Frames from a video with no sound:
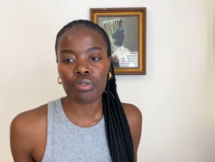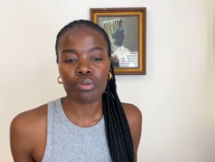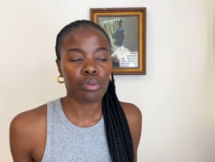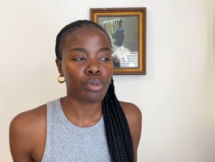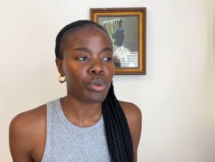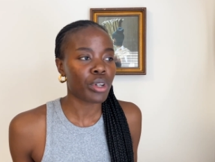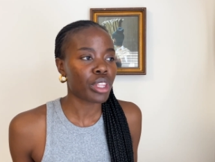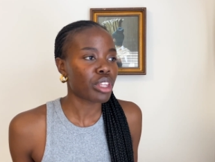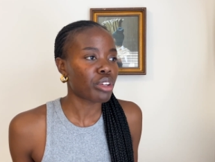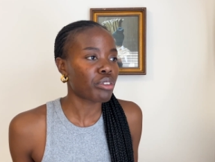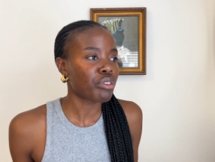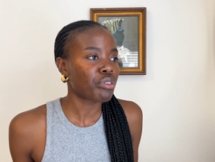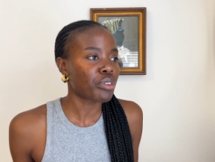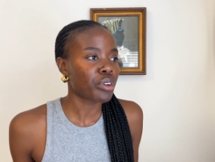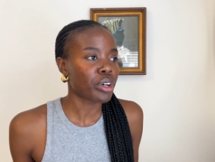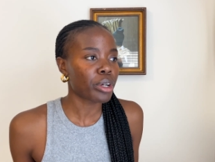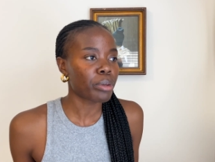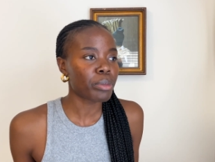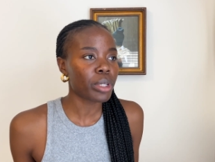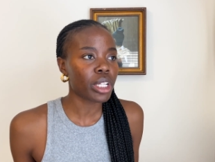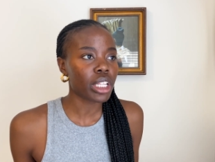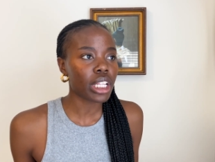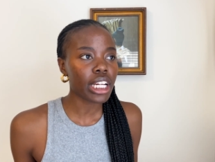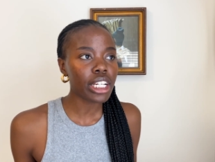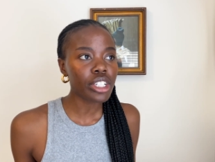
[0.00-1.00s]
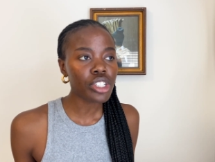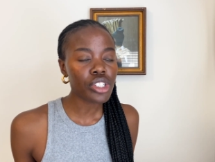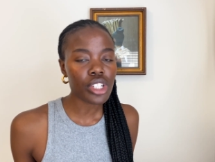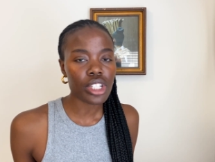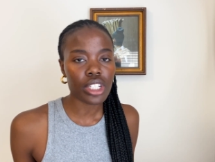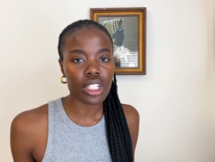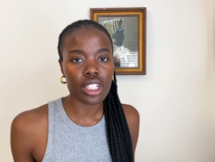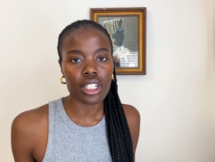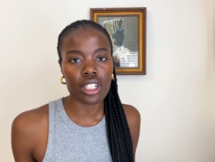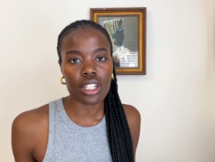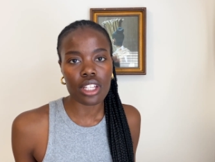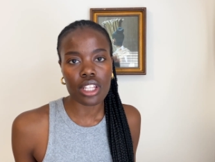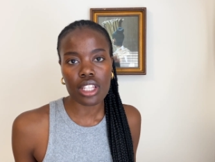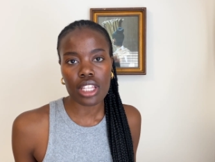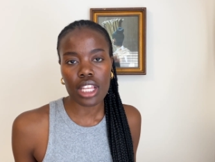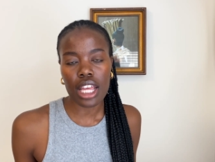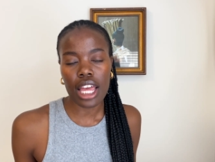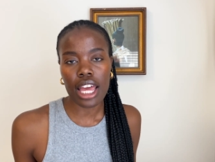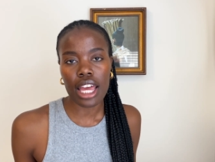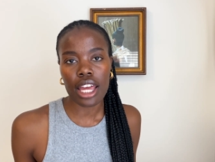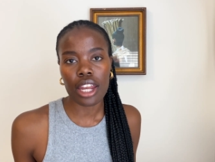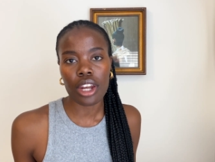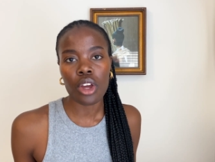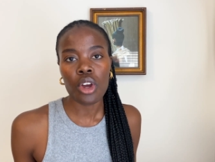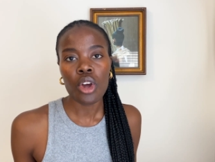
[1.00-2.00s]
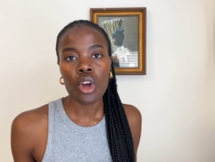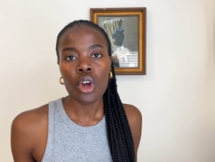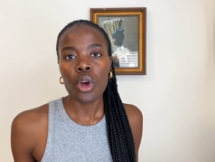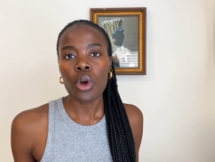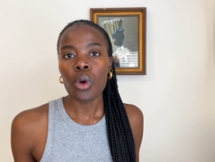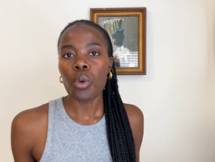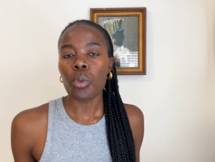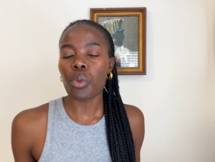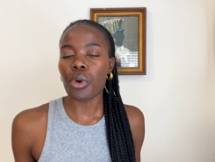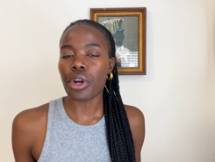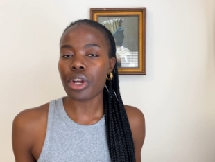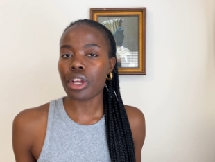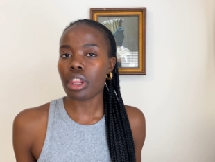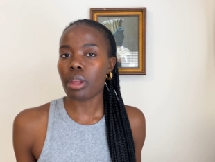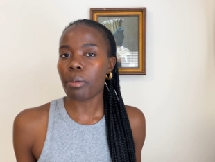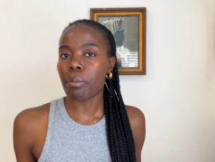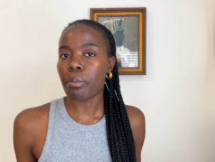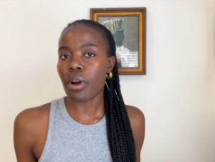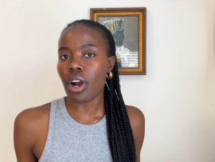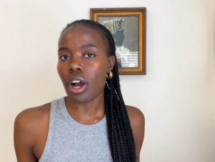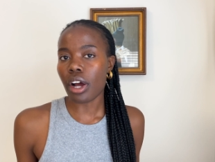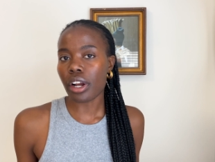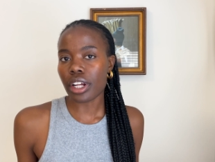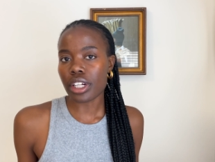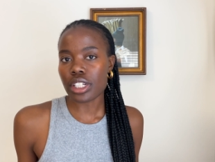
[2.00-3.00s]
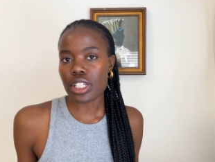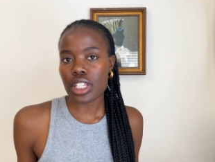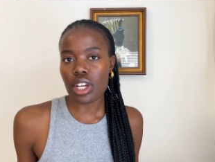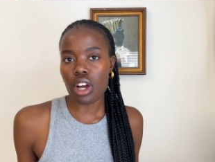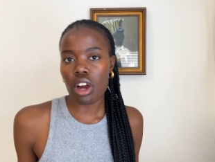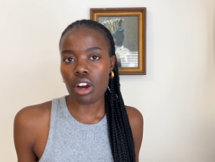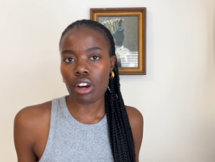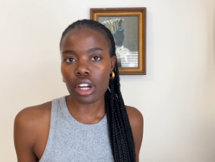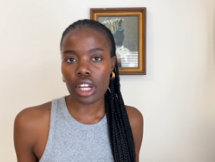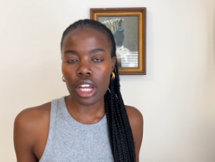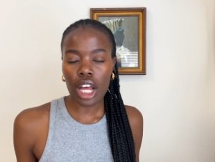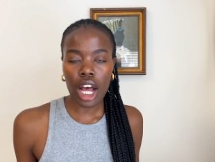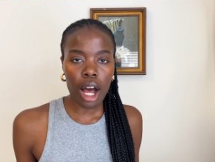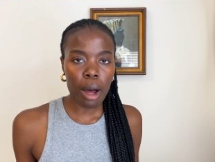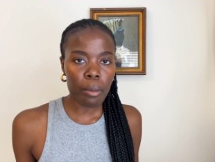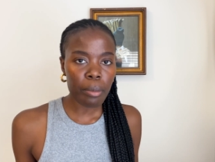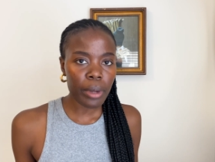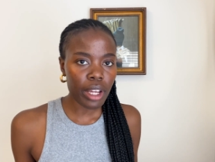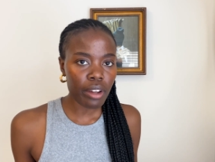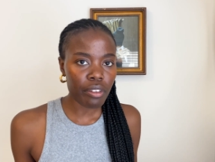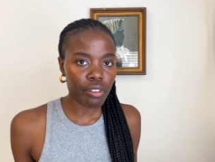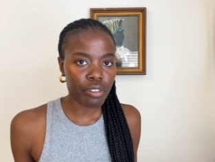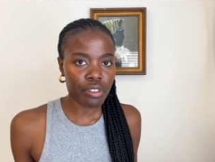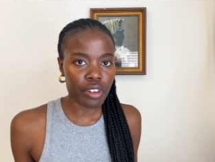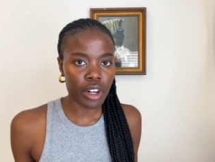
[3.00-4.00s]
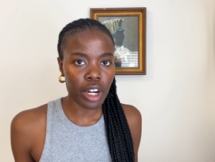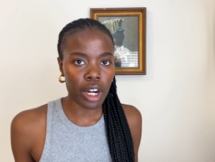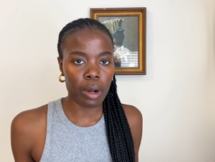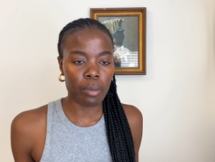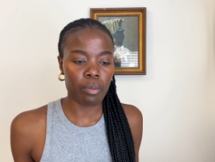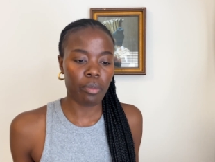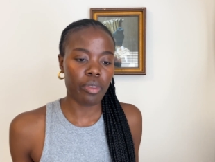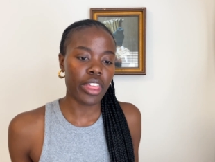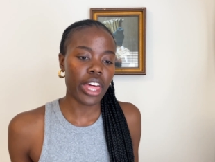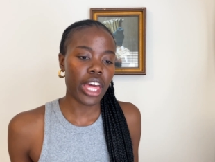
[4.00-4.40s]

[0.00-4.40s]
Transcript: what the formulation is and where the products are coming from.